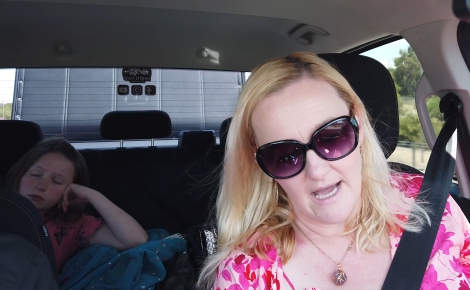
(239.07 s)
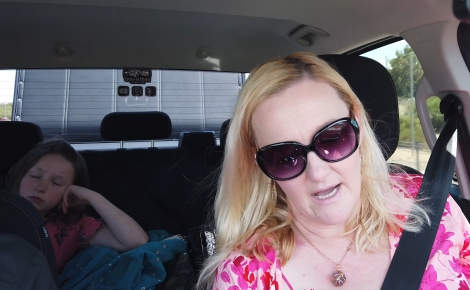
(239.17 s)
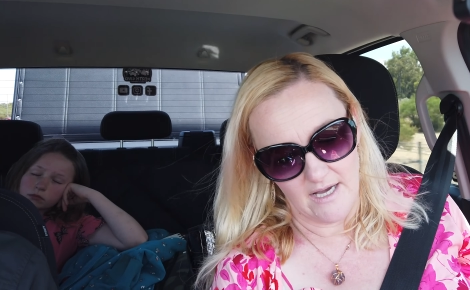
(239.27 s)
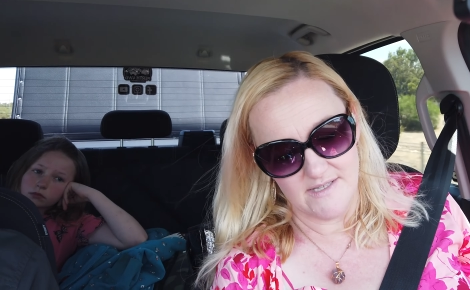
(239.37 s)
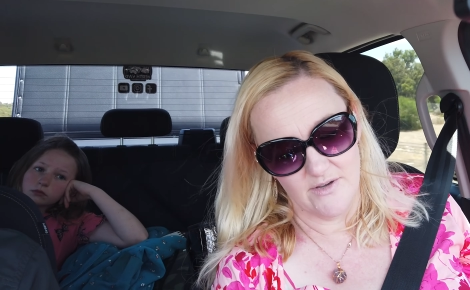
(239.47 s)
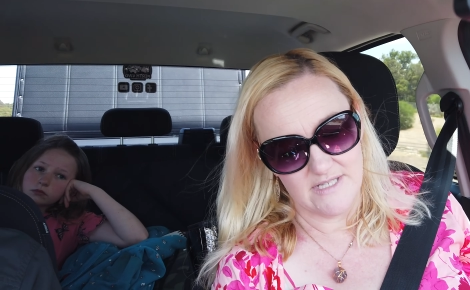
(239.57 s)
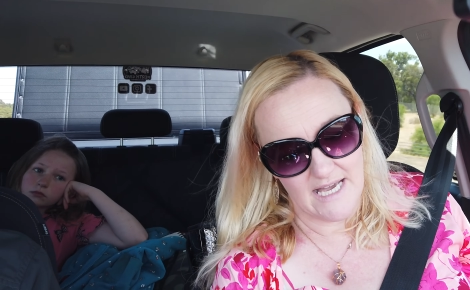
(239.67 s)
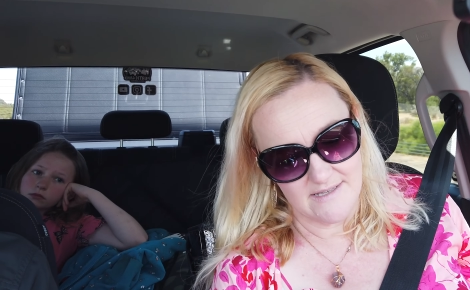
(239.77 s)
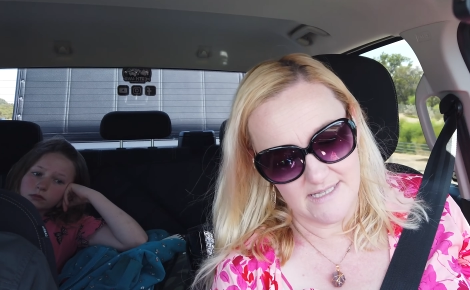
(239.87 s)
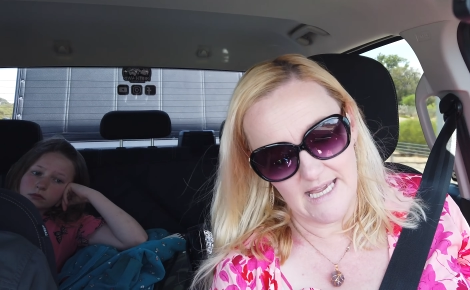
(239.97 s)
Speaker 1: Uh, so it
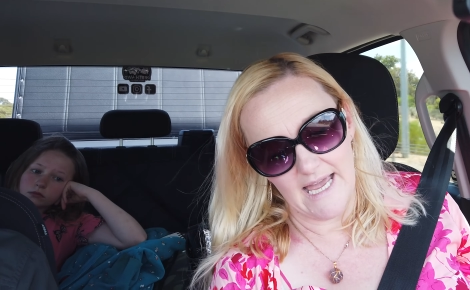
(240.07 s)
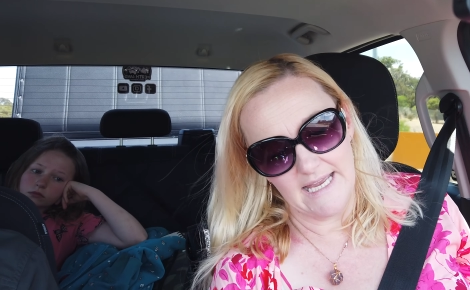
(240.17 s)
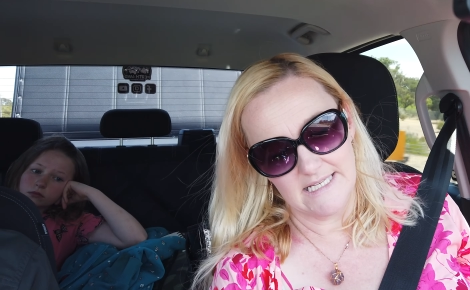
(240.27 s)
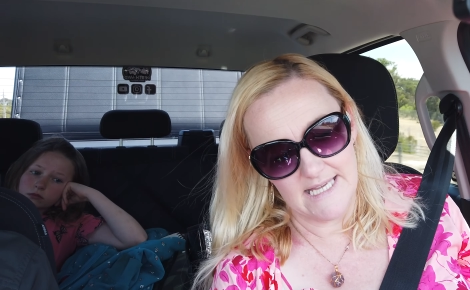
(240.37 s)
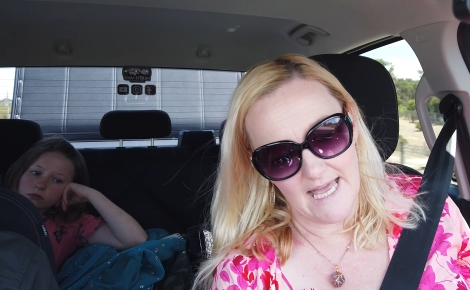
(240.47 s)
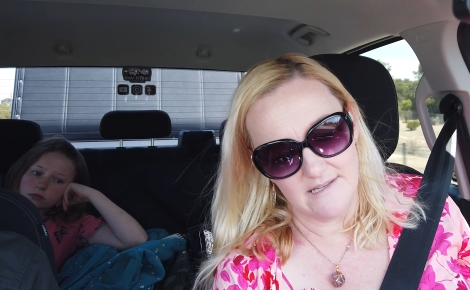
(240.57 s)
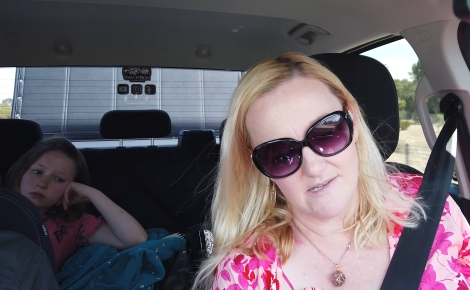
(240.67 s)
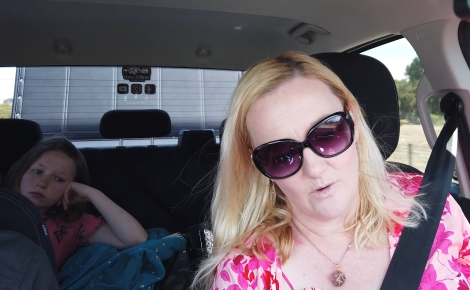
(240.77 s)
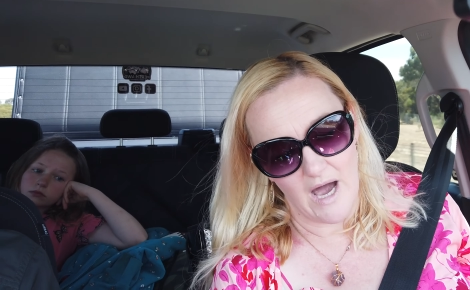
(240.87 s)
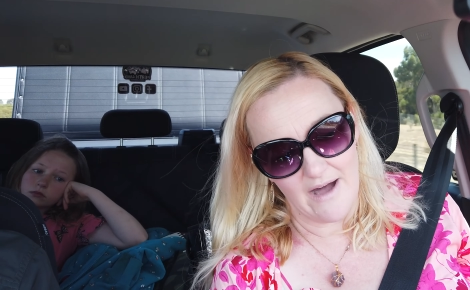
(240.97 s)
does take
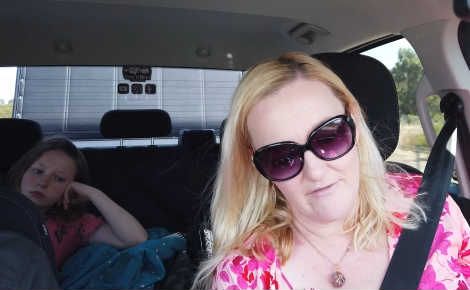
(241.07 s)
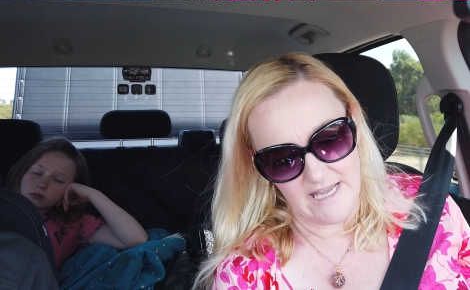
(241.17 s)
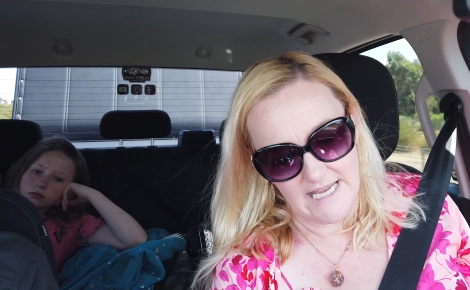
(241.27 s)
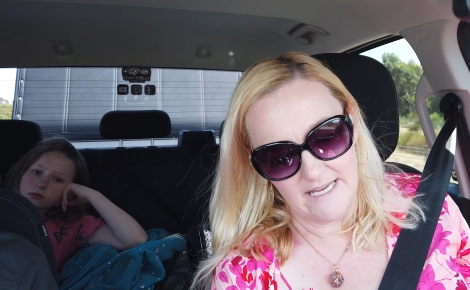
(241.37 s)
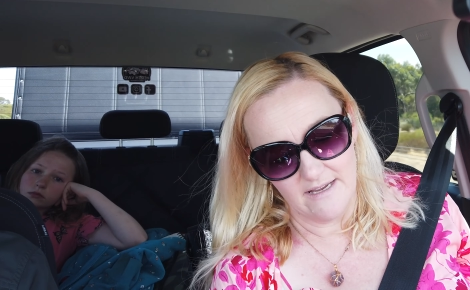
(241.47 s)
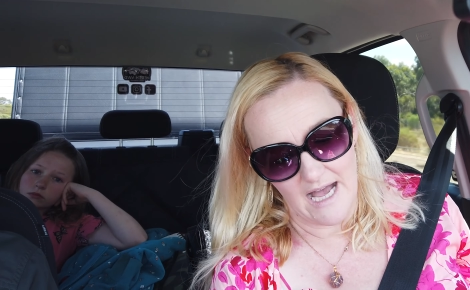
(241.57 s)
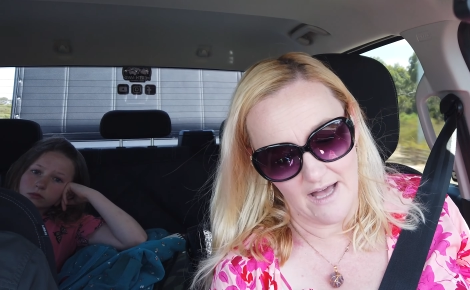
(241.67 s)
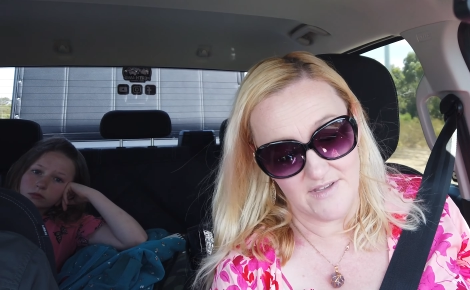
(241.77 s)
tents or RV,